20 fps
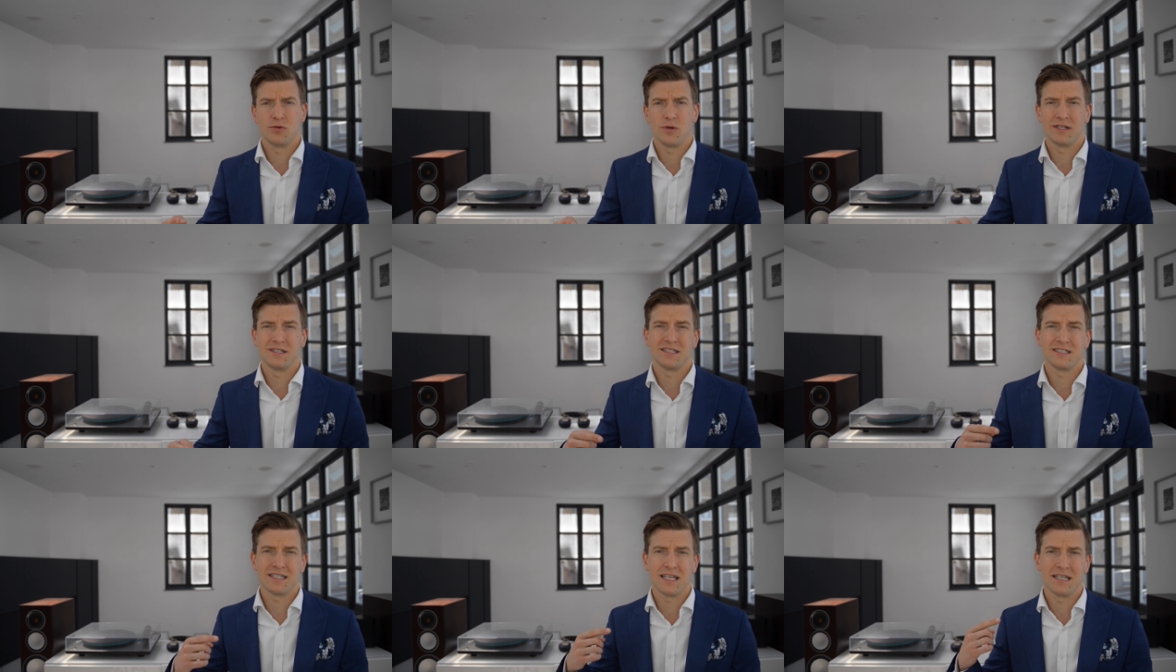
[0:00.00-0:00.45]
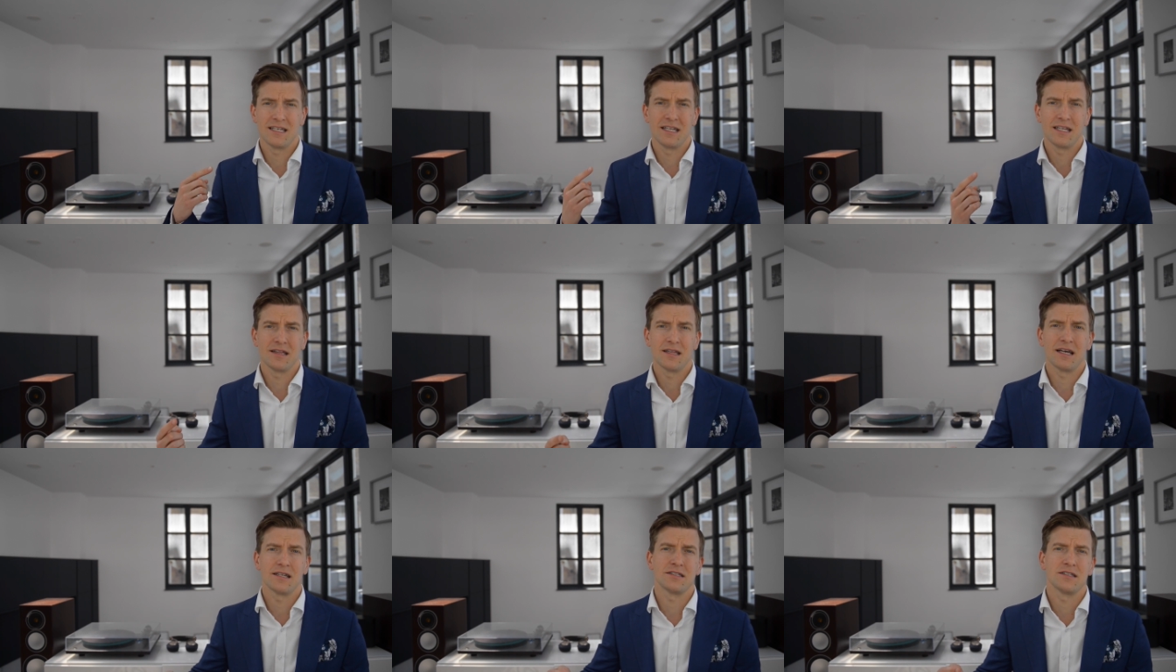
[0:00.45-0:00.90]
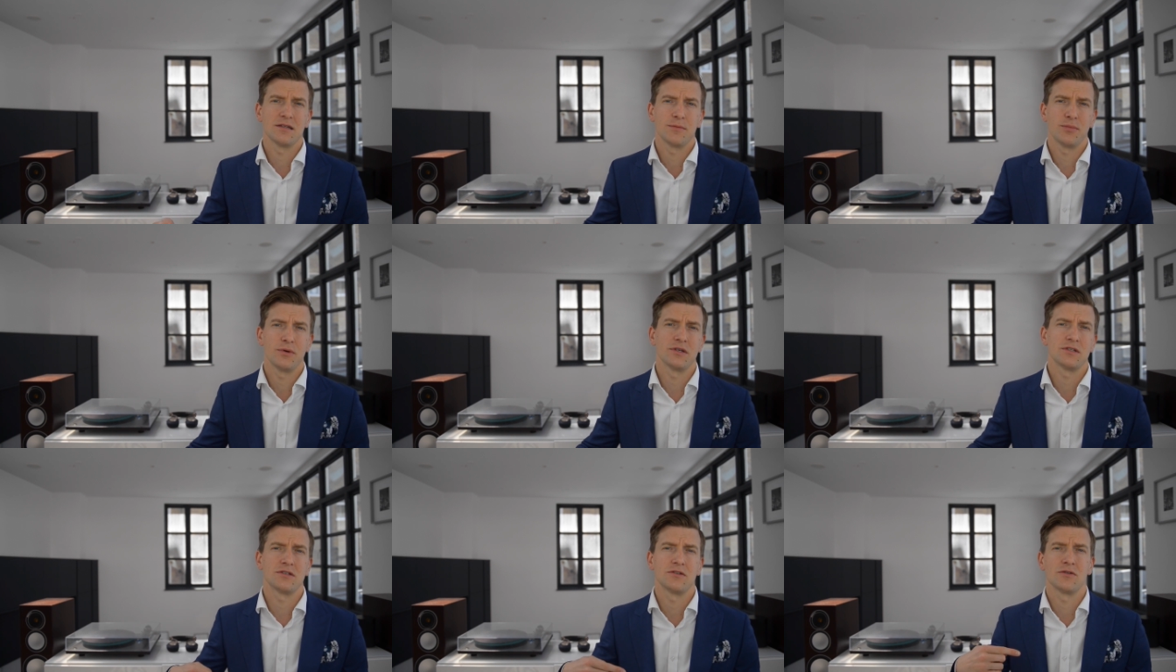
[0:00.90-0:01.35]
and sending that to the
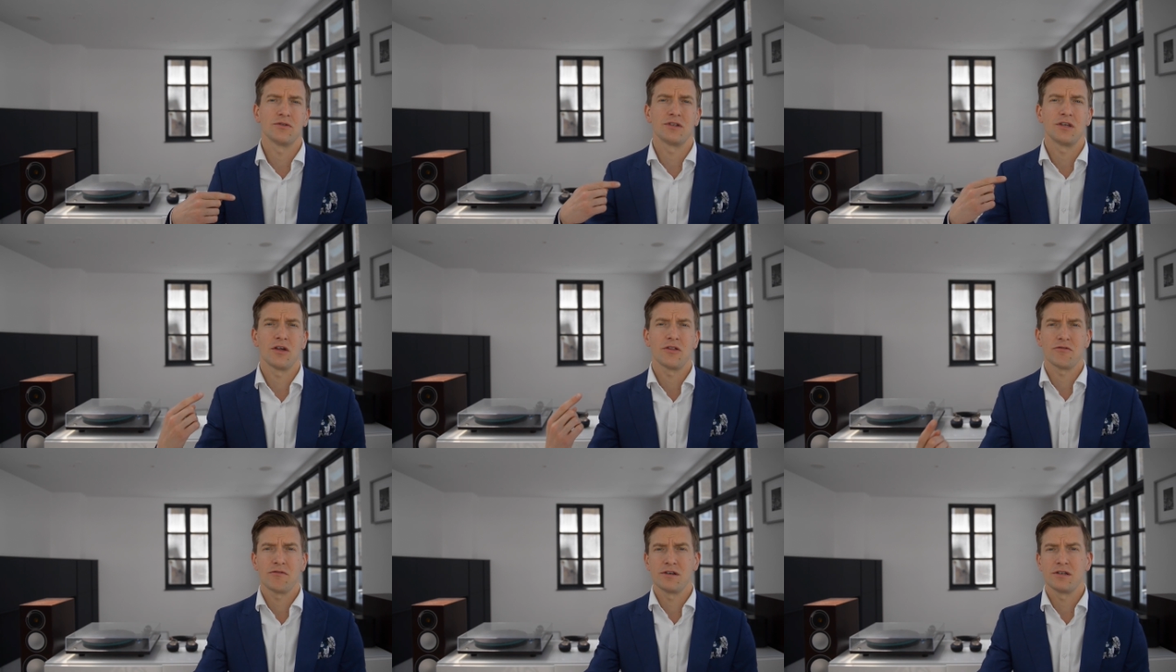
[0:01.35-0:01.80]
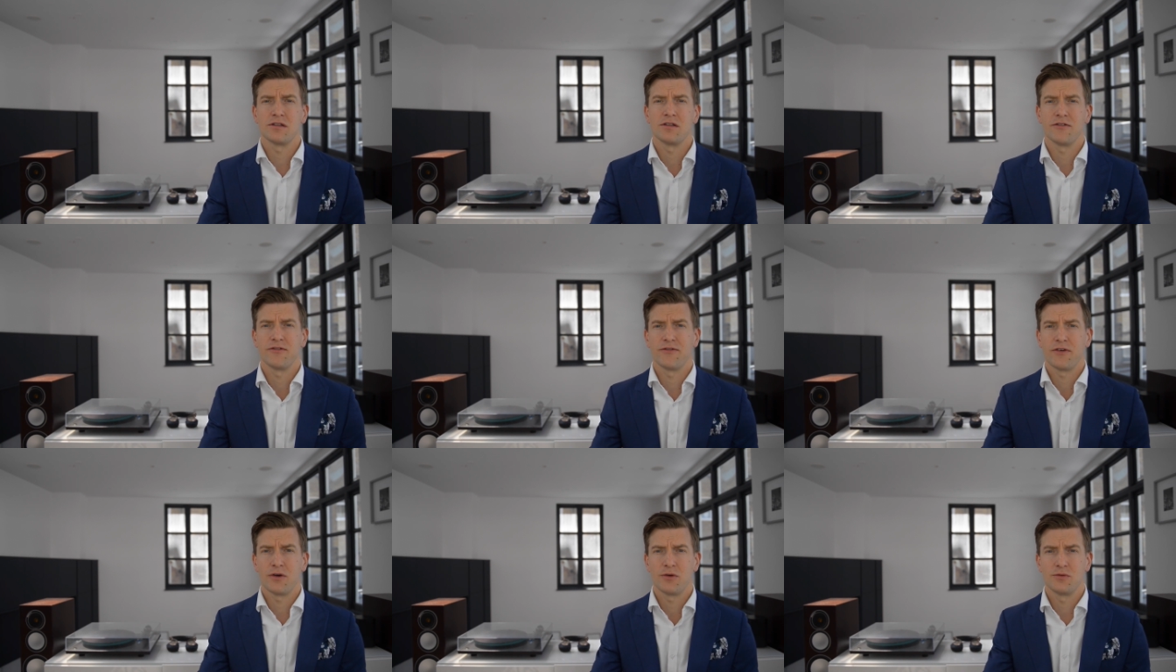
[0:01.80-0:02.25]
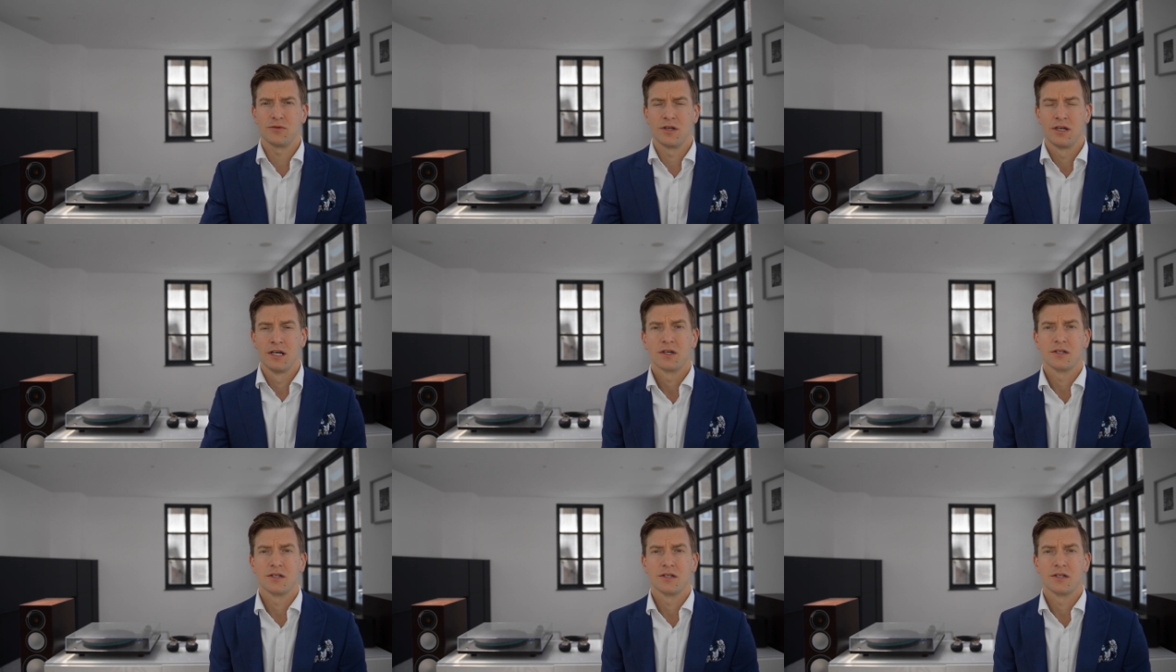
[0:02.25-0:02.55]
person on the other end of the phone.